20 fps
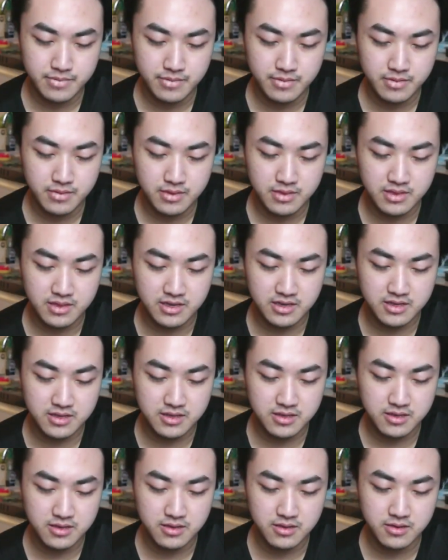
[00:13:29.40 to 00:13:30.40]

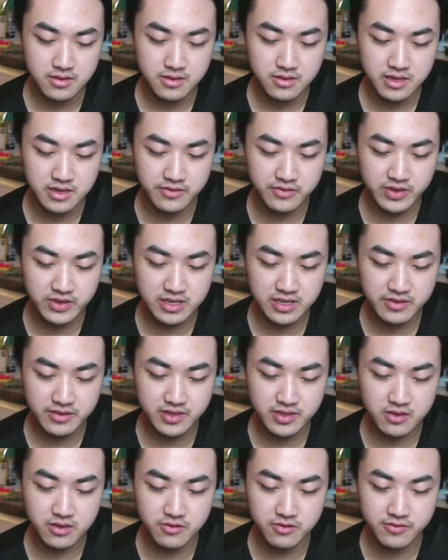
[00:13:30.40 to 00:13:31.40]
Nice. And we can even
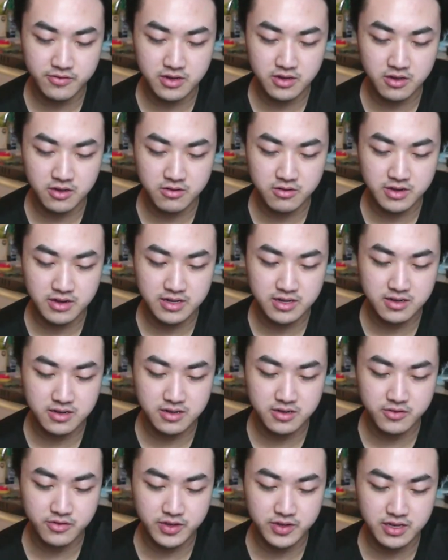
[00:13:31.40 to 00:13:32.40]
go for the Hawk Rider
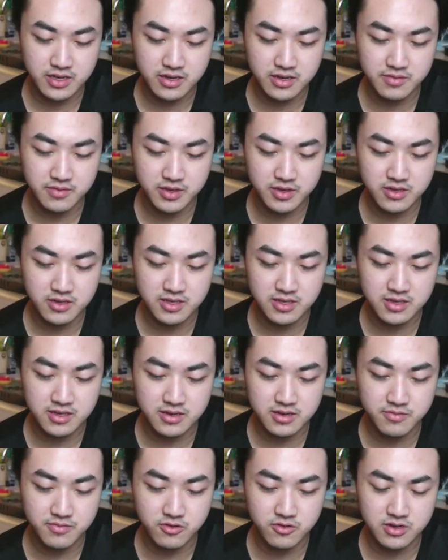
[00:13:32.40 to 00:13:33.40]
Earthquake here because he's gonna
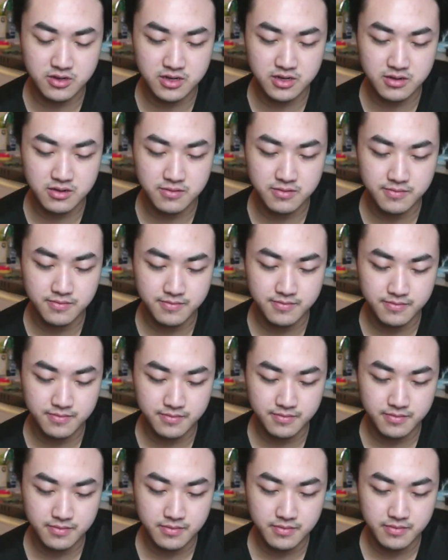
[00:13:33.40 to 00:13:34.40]
mortar.
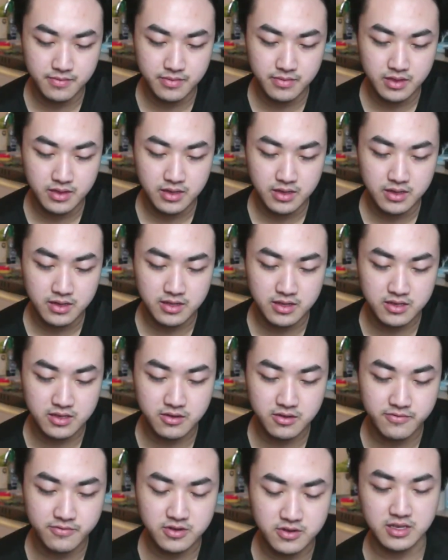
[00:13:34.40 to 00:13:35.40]
Let's go
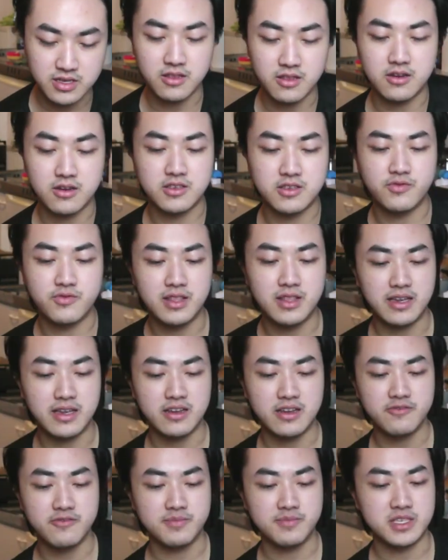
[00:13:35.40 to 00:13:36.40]
for the log as well. I kind
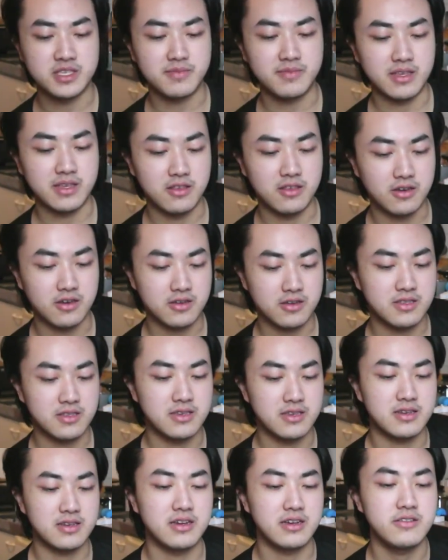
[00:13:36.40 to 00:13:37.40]
of missed my log.
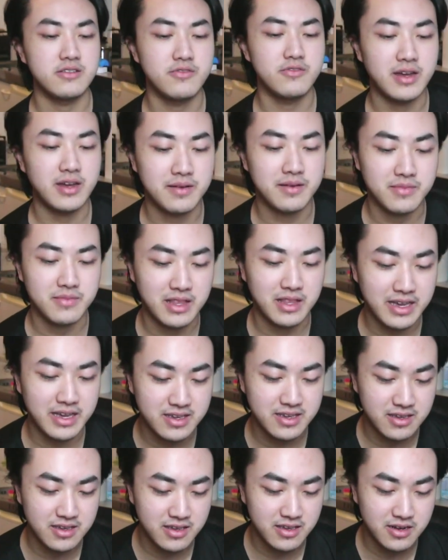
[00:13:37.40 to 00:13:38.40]
I don't know why I'm
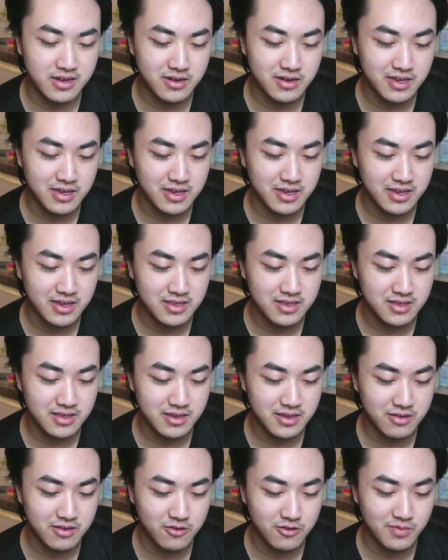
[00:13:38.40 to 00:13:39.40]
lagging here, guys.
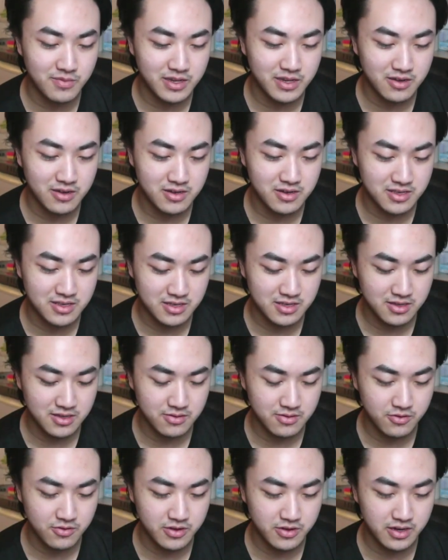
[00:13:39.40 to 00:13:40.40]
Like, oh my god, this is
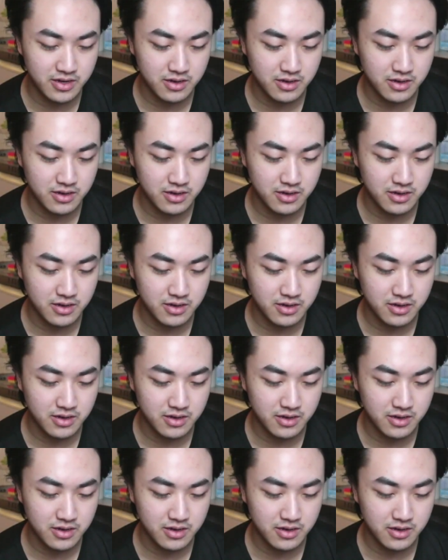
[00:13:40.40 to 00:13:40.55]
annoying.